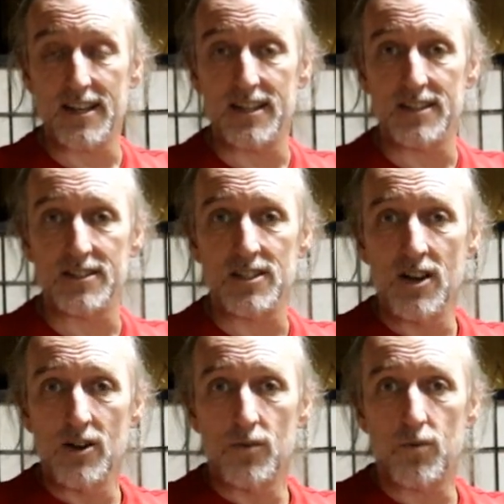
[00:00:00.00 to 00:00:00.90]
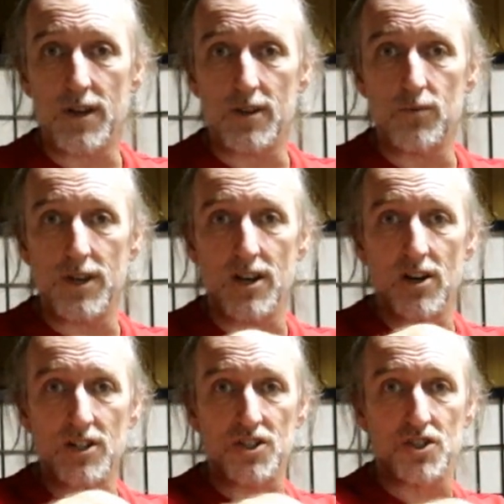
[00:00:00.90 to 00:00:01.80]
is when we are